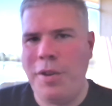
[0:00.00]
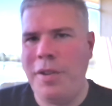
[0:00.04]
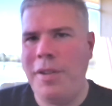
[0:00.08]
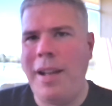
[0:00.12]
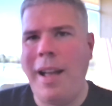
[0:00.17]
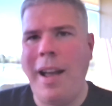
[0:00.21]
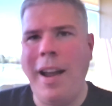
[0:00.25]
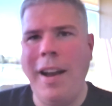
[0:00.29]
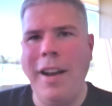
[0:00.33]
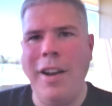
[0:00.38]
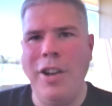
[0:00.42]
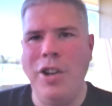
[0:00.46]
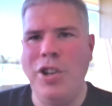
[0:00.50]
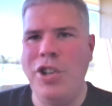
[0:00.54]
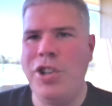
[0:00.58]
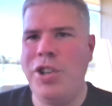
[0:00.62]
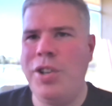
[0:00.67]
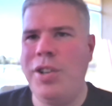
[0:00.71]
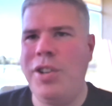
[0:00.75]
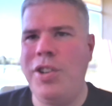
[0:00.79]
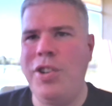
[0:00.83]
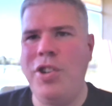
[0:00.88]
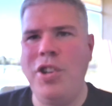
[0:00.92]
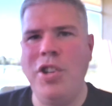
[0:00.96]
kind of
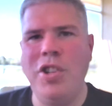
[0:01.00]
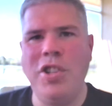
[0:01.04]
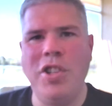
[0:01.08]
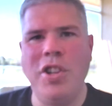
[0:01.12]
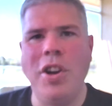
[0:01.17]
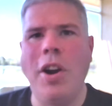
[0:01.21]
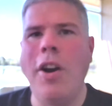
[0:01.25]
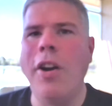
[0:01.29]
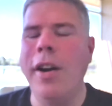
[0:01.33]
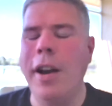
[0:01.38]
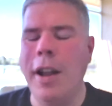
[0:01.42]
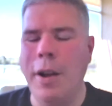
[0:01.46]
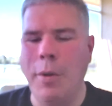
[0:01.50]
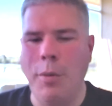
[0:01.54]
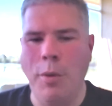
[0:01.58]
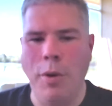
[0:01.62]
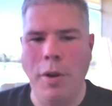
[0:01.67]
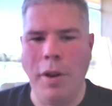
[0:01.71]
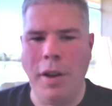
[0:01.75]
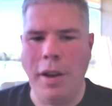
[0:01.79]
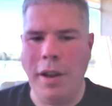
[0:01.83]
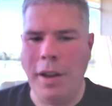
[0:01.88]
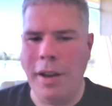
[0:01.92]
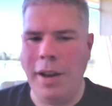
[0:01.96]
just start
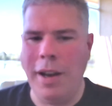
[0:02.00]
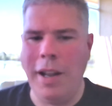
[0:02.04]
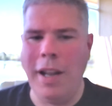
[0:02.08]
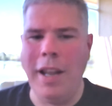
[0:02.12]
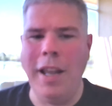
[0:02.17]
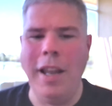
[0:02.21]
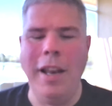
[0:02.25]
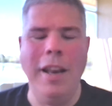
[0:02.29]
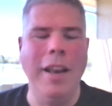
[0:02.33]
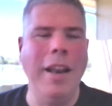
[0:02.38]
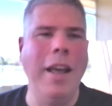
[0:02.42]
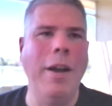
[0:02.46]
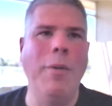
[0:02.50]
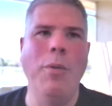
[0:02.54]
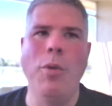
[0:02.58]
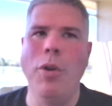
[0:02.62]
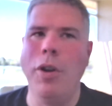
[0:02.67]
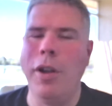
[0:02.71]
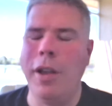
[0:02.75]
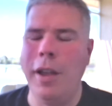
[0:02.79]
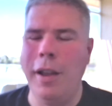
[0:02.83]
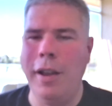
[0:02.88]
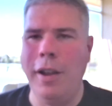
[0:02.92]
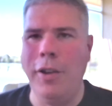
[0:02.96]
networking. And again,
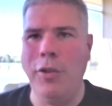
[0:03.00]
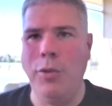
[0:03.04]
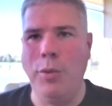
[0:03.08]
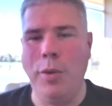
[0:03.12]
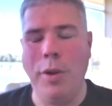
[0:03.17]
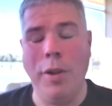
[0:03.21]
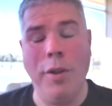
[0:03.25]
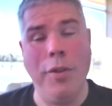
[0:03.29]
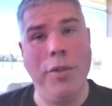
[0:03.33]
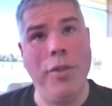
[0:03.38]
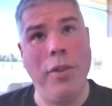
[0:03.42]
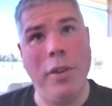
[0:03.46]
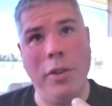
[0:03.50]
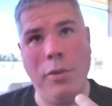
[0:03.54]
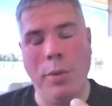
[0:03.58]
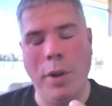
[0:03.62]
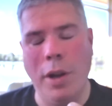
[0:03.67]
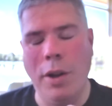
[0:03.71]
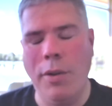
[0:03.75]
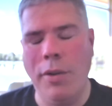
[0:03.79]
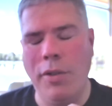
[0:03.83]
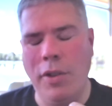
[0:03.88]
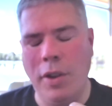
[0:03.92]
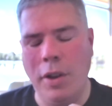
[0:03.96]
networking is one of those things we
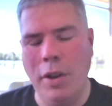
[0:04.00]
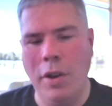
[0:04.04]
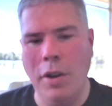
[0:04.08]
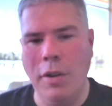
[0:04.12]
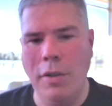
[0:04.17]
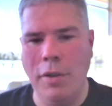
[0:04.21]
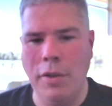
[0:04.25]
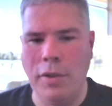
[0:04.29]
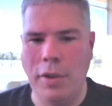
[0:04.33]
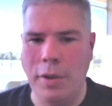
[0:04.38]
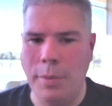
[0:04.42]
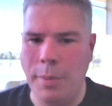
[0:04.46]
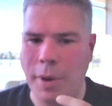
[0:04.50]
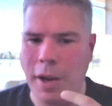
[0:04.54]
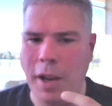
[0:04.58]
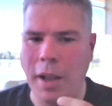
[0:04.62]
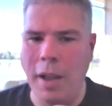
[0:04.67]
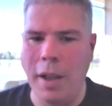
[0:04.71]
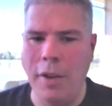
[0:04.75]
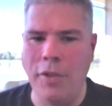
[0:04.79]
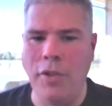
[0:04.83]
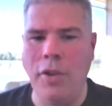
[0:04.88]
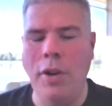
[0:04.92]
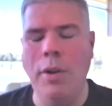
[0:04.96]
always get nervous. Oh my
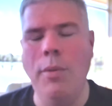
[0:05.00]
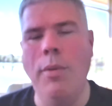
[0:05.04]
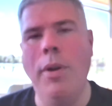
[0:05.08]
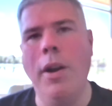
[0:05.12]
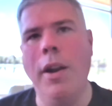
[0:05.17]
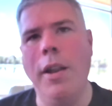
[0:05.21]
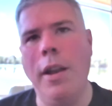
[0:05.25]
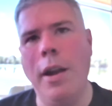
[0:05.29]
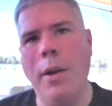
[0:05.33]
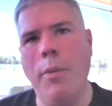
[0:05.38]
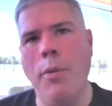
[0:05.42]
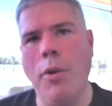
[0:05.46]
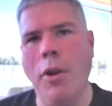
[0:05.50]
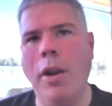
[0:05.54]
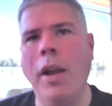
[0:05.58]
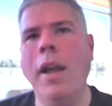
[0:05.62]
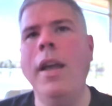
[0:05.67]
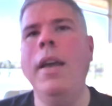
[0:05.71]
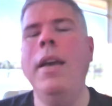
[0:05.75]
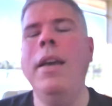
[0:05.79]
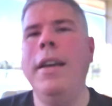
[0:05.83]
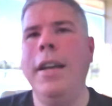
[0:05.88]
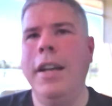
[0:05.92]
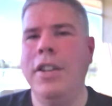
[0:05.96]
gosh, I don't want to network.
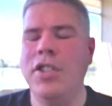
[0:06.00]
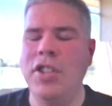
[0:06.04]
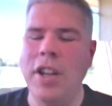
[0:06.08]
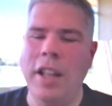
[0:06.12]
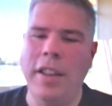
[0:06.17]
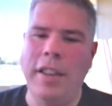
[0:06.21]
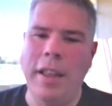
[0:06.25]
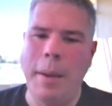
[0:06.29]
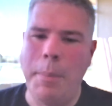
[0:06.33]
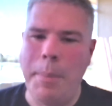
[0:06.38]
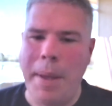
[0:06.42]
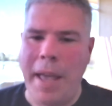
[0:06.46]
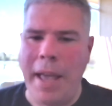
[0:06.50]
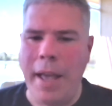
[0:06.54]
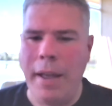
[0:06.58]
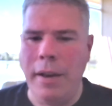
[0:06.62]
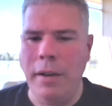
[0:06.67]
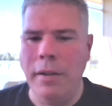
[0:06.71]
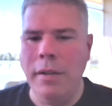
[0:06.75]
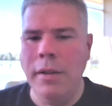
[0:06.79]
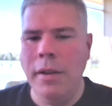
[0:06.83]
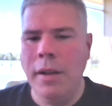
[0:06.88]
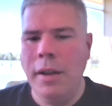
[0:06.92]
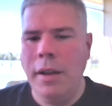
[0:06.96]
It's not that
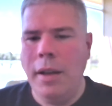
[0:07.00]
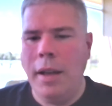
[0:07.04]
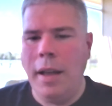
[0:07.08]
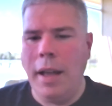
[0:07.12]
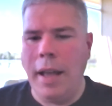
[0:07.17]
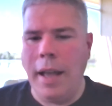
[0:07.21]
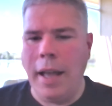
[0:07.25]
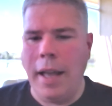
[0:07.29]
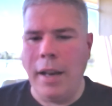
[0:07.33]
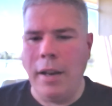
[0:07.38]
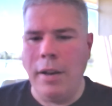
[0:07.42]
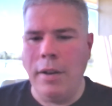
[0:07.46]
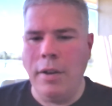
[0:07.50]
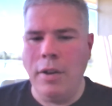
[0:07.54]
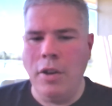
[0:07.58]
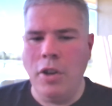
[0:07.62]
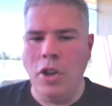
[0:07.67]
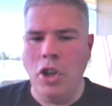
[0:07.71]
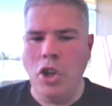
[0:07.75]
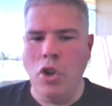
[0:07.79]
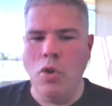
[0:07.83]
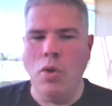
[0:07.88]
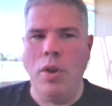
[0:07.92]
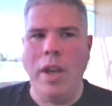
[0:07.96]
bad. And
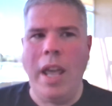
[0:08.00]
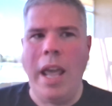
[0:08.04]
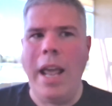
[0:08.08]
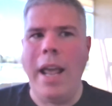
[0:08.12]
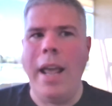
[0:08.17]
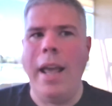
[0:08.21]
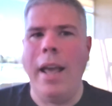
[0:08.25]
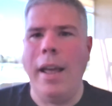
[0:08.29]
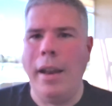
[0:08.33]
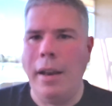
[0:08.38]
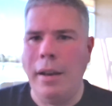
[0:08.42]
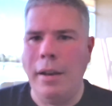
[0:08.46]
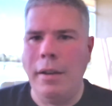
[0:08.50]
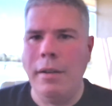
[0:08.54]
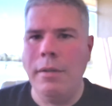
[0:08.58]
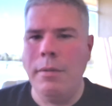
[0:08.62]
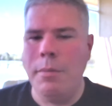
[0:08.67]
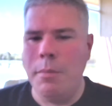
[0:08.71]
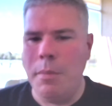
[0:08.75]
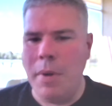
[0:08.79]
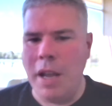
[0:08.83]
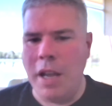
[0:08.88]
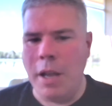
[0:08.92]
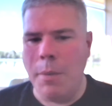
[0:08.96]
you can
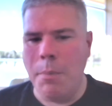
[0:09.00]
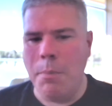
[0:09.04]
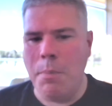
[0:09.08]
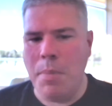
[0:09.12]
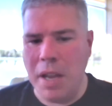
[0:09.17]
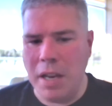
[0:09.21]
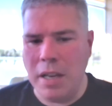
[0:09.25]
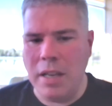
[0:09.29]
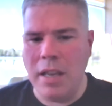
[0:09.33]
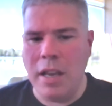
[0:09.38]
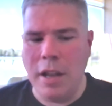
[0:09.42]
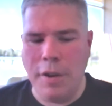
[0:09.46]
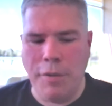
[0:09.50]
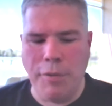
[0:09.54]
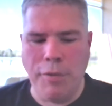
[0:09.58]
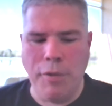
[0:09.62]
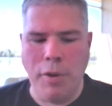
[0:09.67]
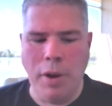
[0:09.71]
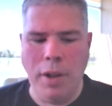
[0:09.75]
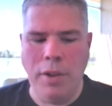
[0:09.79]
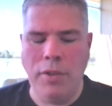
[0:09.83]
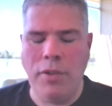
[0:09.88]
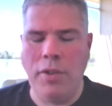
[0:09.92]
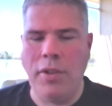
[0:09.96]
make a big
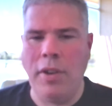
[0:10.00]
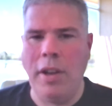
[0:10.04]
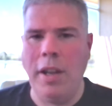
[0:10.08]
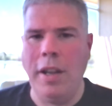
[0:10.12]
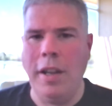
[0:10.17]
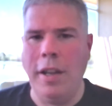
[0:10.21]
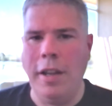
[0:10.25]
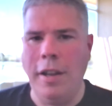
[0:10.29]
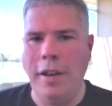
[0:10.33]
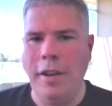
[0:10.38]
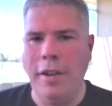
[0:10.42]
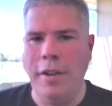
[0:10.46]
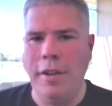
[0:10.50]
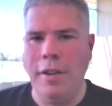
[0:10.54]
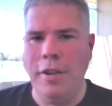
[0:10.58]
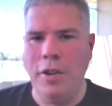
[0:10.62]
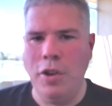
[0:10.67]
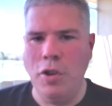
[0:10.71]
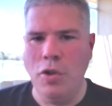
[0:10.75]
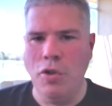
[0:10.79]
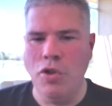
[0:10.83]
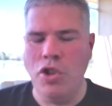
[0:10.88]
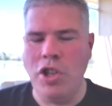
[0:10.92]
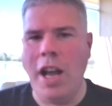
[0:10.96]
difference in
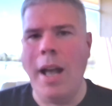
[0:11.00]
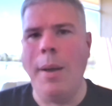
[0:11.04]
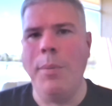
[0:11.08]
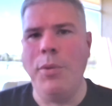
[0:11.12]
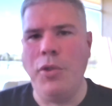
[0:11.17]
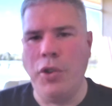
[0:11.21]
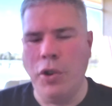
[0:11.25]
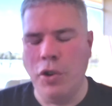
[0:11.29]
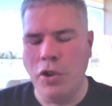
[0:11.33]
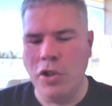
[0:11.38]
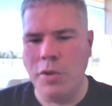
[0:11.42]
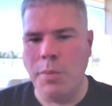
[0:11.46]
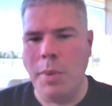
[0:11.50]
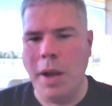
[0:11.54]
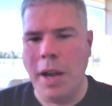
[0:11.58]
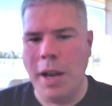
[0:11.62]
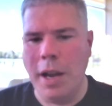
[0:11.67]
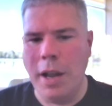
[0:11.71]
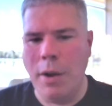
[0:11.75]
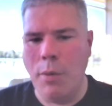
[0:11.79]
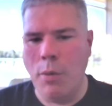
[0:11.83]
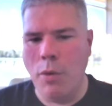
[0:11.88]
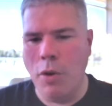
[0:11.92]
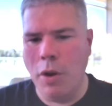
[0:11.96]
your job search by
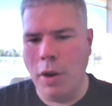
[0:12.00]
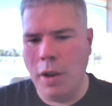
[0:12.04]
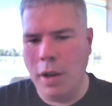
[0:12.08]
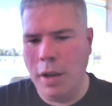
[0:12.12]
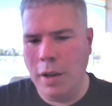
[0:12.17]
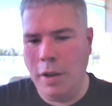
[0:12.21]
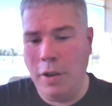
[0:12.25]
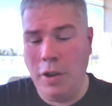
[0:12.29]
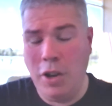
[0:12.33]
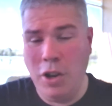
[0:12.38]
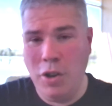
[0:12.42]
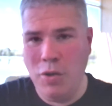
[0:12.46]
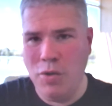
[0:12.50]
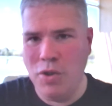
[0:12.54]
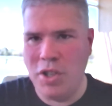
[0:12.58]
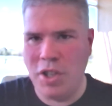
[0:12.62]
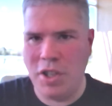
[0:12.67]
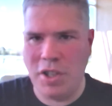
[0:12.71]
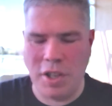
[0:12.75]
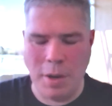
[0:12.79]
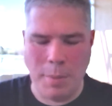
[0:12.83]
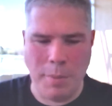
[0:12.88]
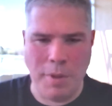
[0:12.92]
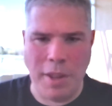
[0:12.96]
networking. Use
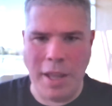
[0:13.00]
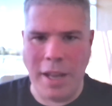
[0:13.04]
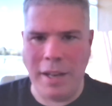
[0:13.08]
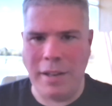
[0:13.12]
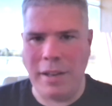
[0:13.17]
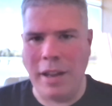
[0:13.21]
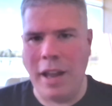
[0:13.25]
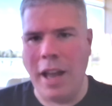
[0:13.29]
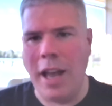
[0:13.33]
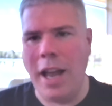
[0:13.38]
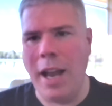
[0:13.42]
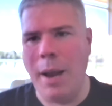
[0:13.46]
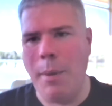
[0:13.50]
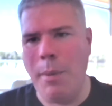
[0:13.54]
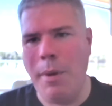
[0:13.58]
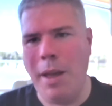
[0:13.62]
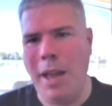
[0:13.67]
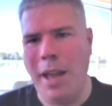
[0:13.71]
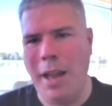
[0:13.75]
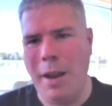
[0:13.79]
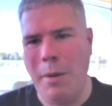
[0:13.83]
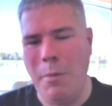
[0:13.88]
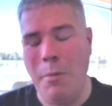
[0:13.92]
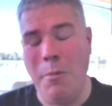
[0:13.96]
some of that time
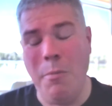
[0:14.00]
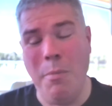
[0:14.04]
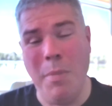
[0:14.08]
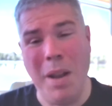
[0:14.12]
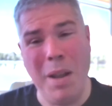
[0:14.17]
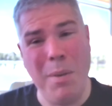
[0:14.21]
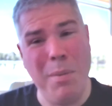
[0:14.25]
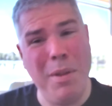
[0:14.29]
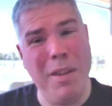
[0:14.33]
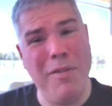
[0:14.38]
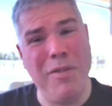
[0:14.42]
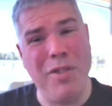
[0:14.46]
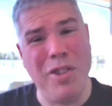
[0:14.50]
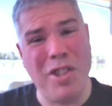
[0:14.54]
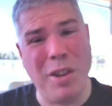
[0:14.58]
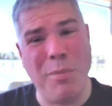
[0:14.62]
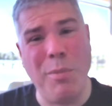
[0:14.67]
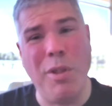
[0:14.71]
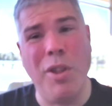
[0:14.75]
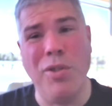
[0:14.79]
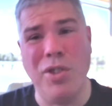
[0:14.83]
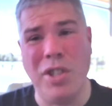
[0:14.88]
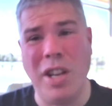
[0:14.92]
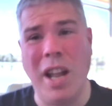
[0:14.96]
and maybe even some
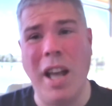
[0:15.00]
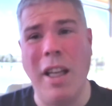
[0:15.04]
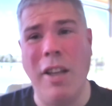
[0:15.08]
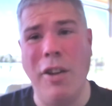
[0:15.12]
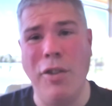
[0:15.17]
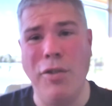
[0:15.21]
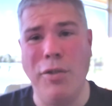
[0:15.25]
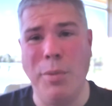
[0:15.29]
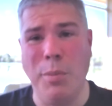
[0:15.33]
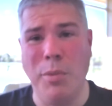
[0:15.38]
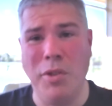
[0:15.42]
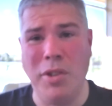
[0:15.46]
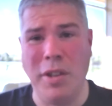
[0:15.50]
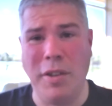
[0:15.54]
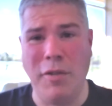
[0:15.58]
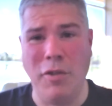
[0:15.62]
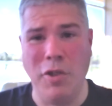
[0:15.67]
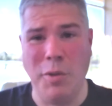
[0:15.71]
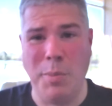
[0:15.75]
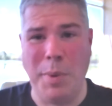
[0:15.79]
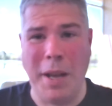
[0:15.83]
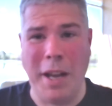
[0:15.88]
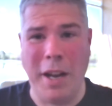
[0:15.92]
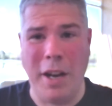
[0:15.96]
of those dollars from the
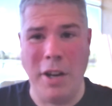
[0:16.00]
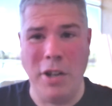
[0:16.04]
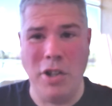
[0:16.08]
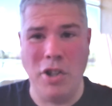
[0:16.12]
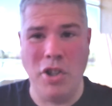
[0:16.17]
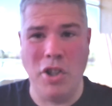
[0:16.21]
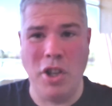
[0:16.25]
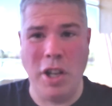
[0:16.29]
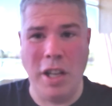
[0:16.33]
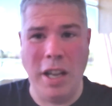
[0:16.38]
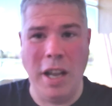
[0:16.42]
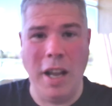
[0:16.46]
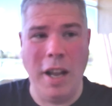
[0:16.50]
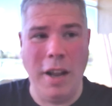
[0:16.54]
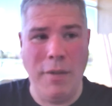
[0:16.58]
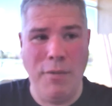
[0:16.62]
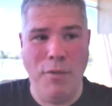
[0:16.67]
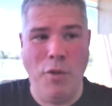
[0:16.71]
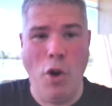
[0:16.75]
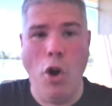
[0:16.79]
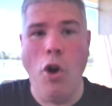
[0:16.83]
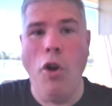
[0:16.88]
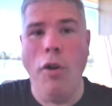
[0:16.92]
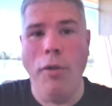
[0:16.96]
severance package to get
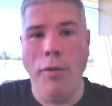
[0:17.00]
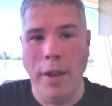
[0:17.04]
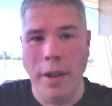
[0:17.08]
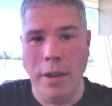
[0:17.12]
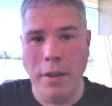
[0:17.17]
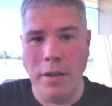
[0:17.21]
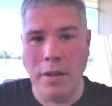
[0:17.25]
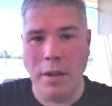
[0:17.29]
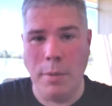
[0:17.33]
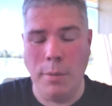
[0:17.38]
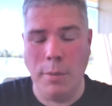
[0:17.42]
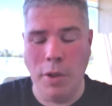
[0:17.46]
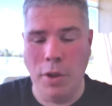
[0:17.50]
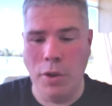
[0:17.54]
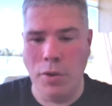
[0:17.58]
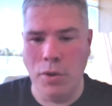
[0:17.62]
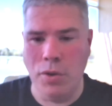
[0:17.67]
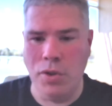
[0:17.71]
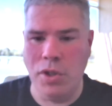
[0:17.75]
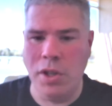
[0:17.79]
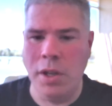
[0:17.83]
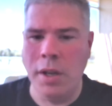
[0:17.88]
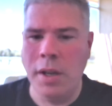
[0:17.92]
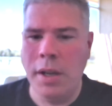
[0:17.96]
involved in some of
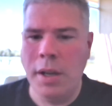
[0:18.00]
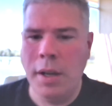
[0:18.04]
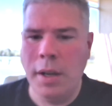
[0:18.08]
those